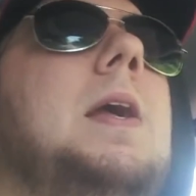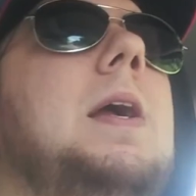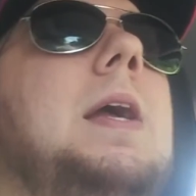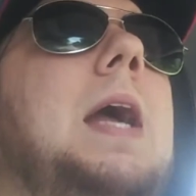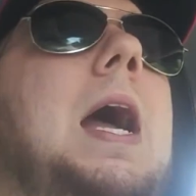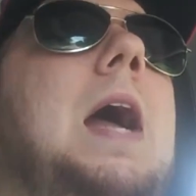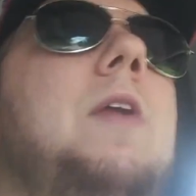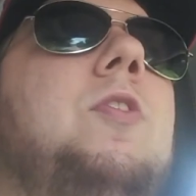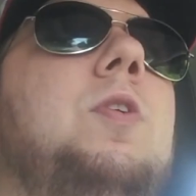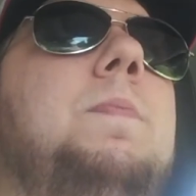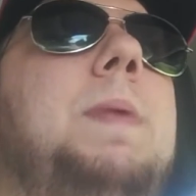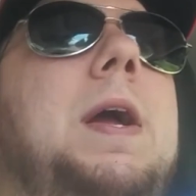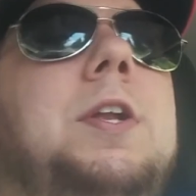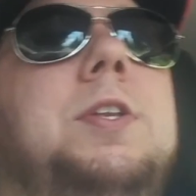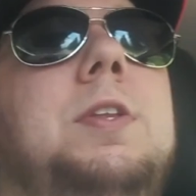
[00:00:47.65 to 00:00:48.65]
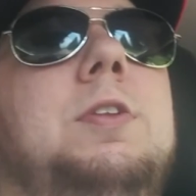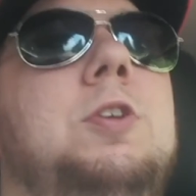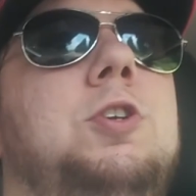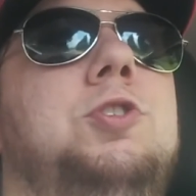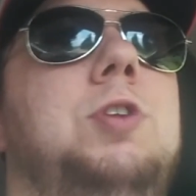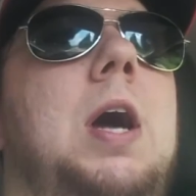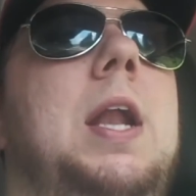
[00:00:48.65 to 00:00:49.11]
Okay, they're
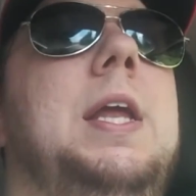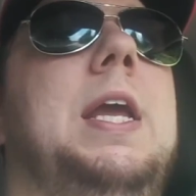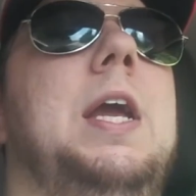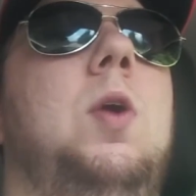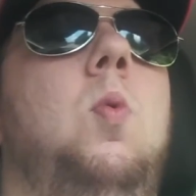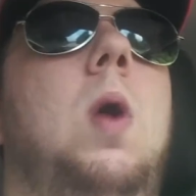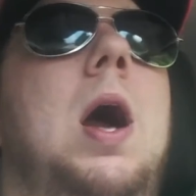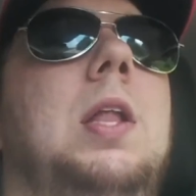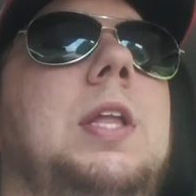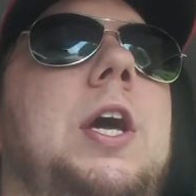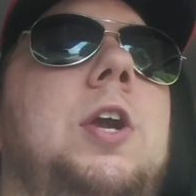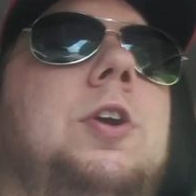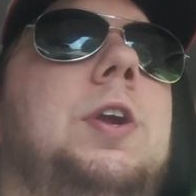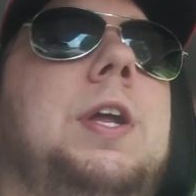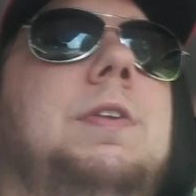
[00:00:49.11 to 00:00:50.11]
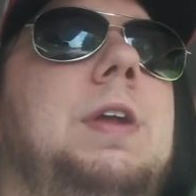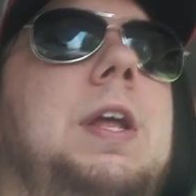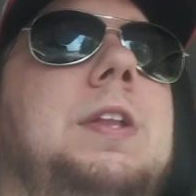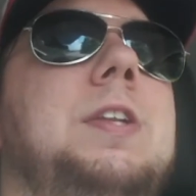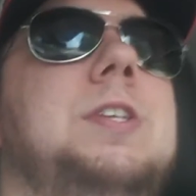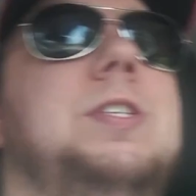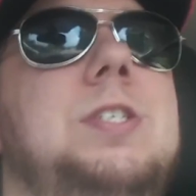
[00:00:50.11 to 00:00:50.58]
trying to get Kawhi Leonard,
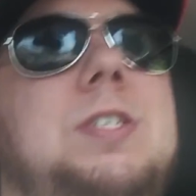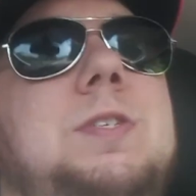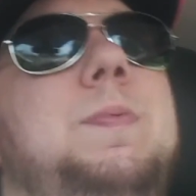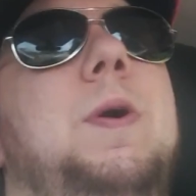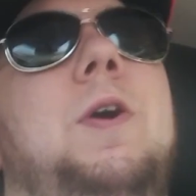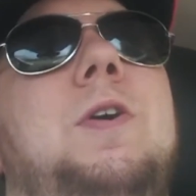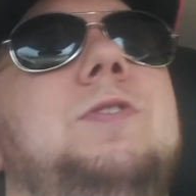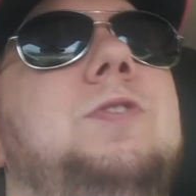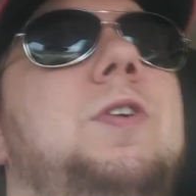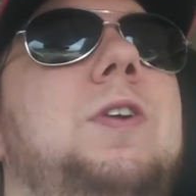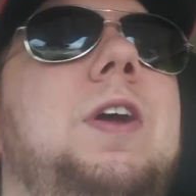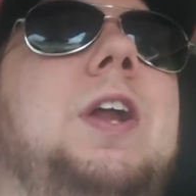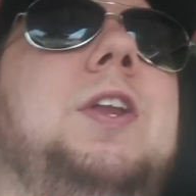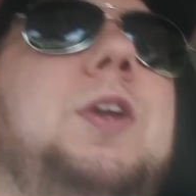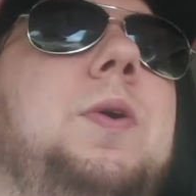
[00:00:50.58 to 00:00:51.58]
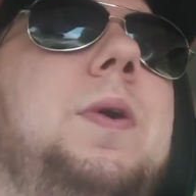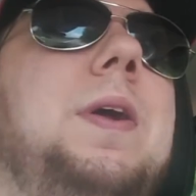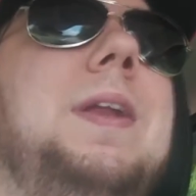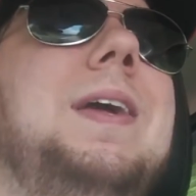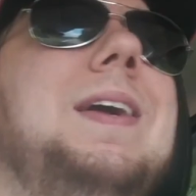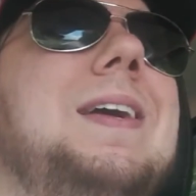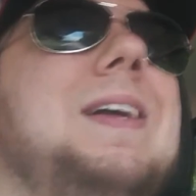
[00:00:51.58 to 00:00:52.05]
and the Spurs aren't going to do
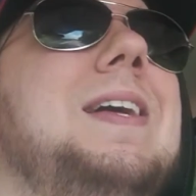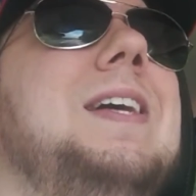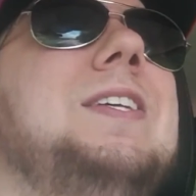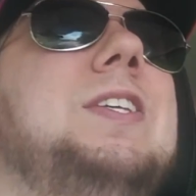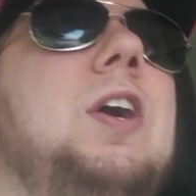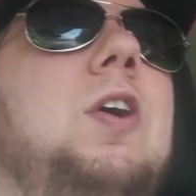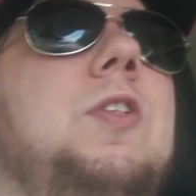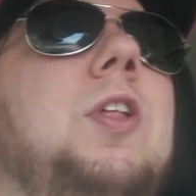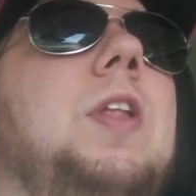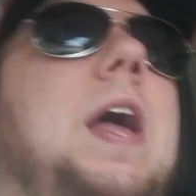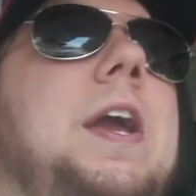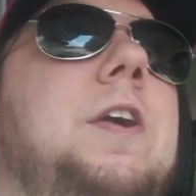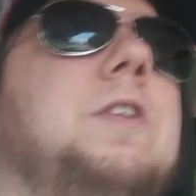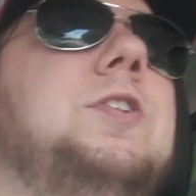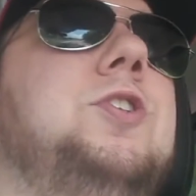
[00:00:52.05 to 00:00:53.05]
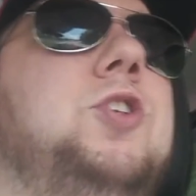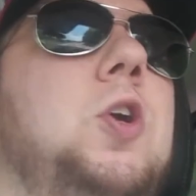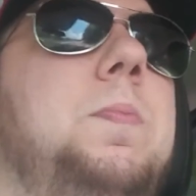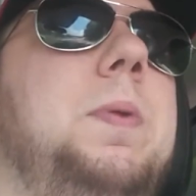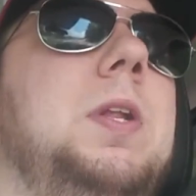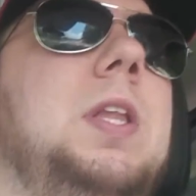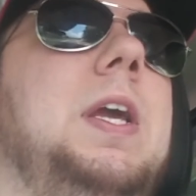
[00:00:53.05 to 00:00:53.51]
it. So the Lakers
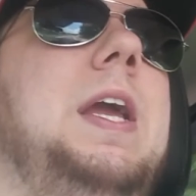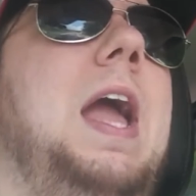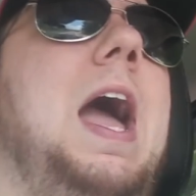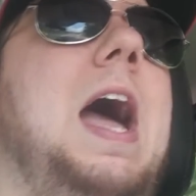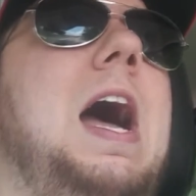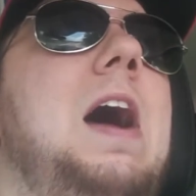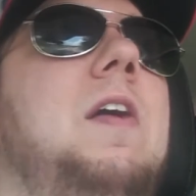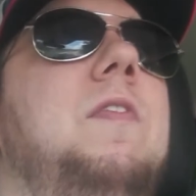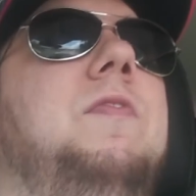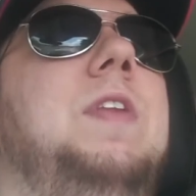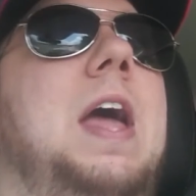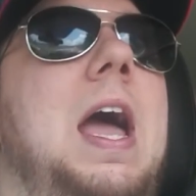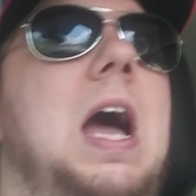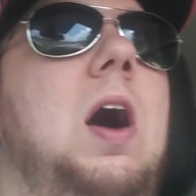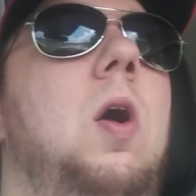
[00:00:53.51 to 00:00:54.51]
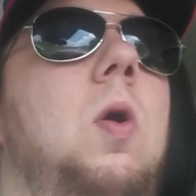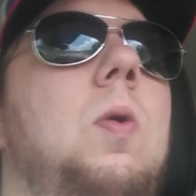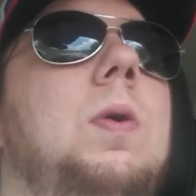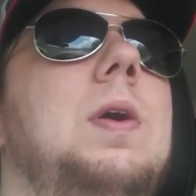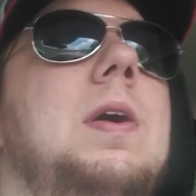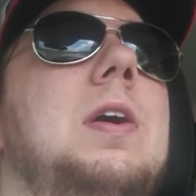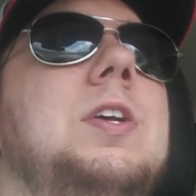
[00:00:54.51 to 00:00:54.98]
stupidly have
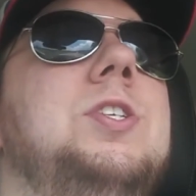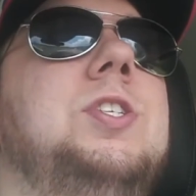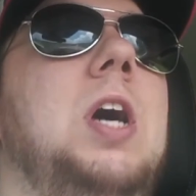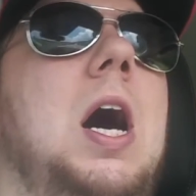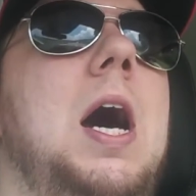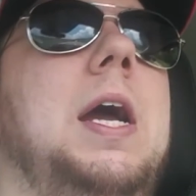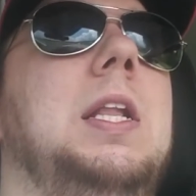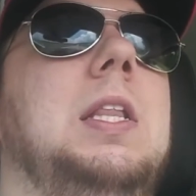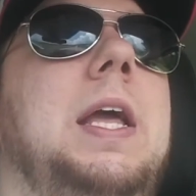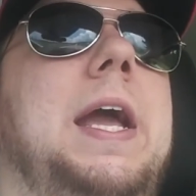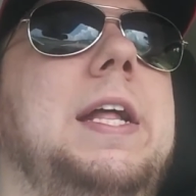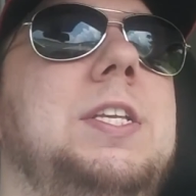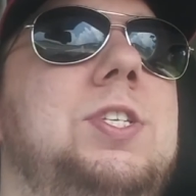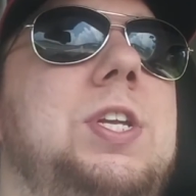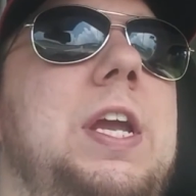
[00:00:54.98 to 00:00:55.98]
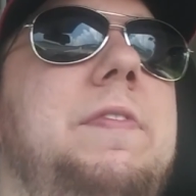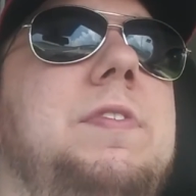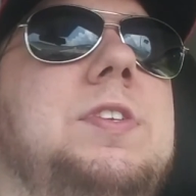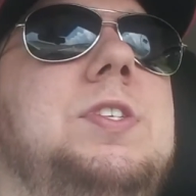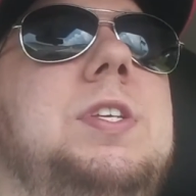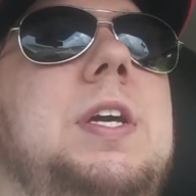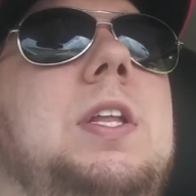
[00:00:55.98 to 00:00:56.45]
now signed Lance
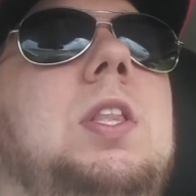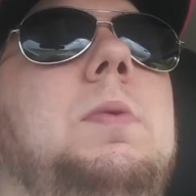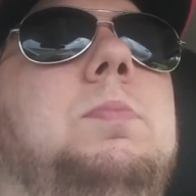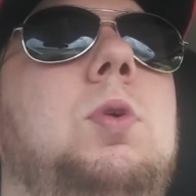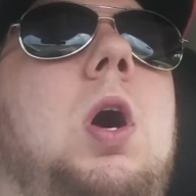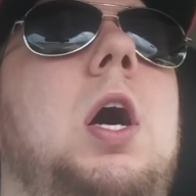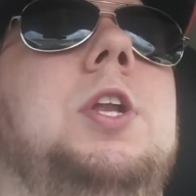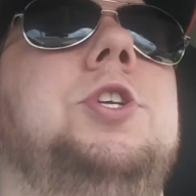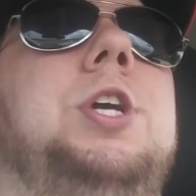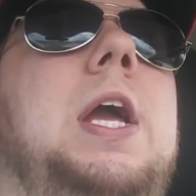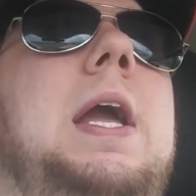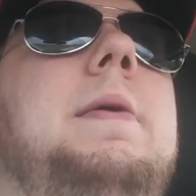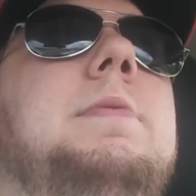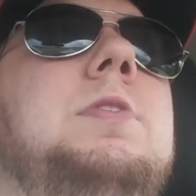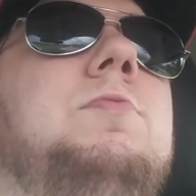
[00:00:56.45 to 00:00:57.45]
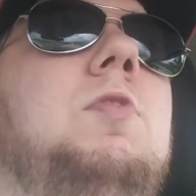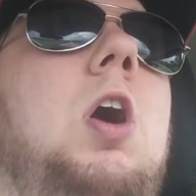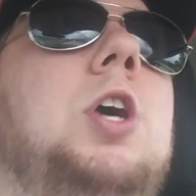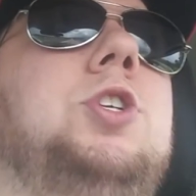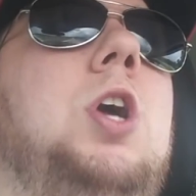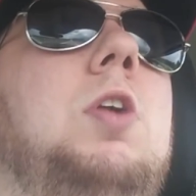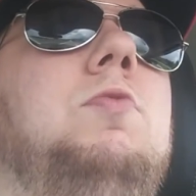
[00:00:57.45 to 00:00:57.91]
Stevenson, LeBron James, and
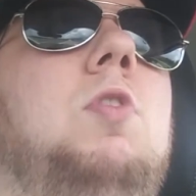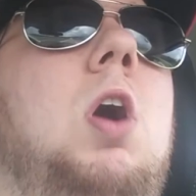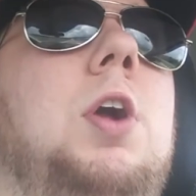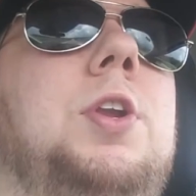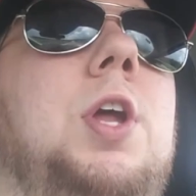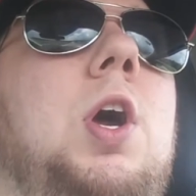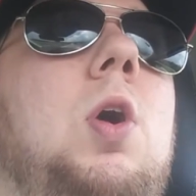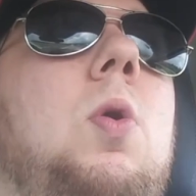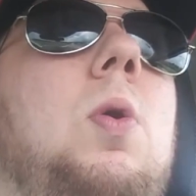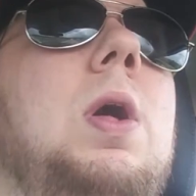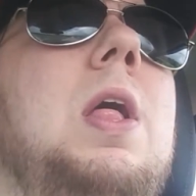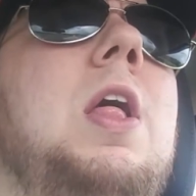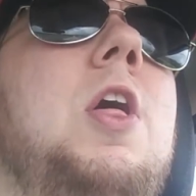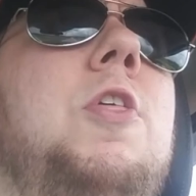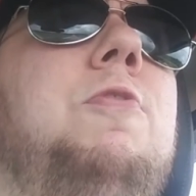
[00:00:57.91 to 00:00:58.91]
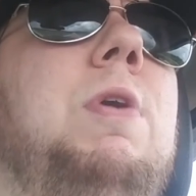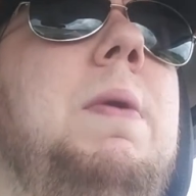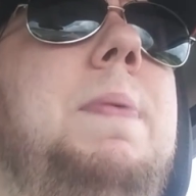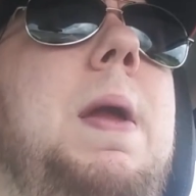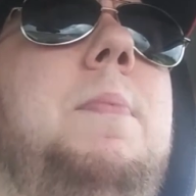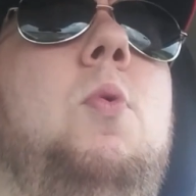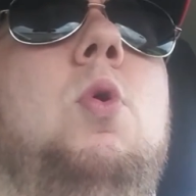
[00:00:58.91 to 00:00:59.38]
Rajon Rondo. Three
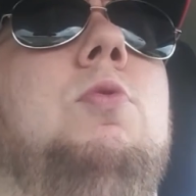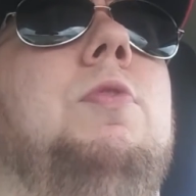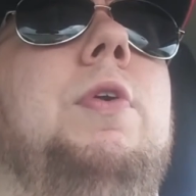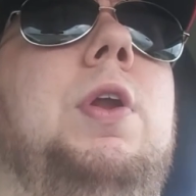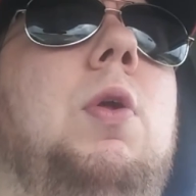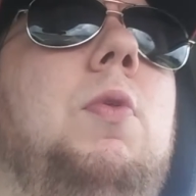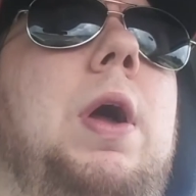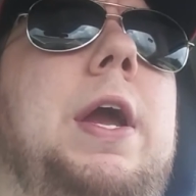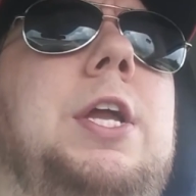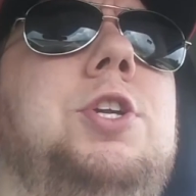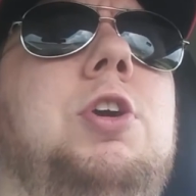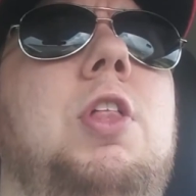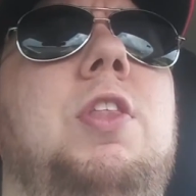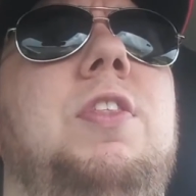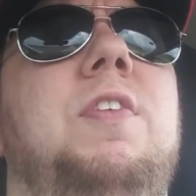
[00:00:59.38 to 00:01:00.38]
people who really don't like each other.